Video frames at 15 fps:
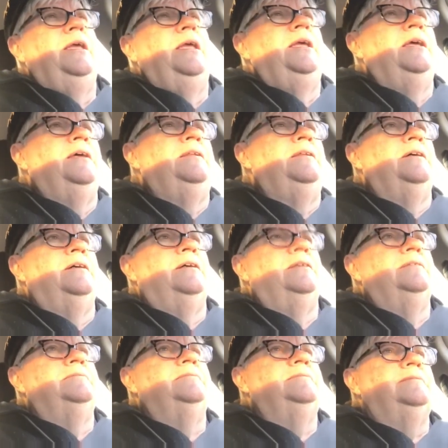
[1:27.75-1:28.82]
and
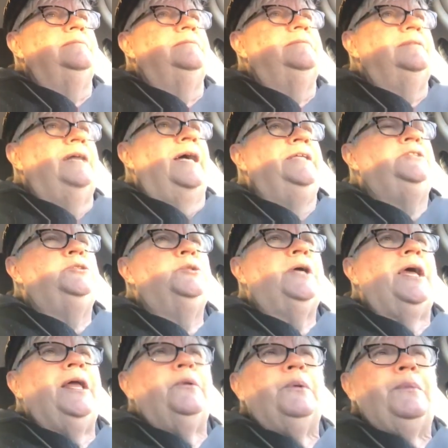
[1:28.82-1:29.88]
I do
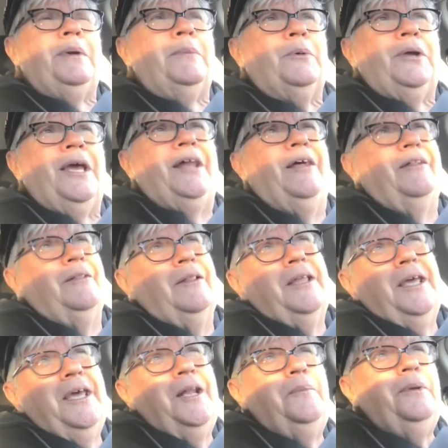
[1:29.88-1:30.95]
kind of remember he had a
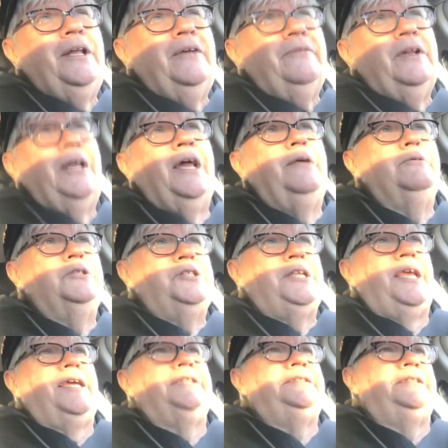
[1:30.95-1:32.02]
little bit of an Irish
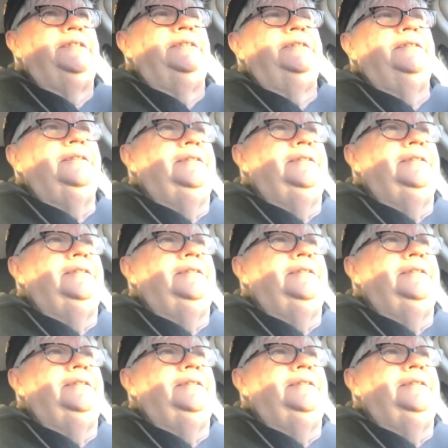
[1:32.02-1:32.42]
accent.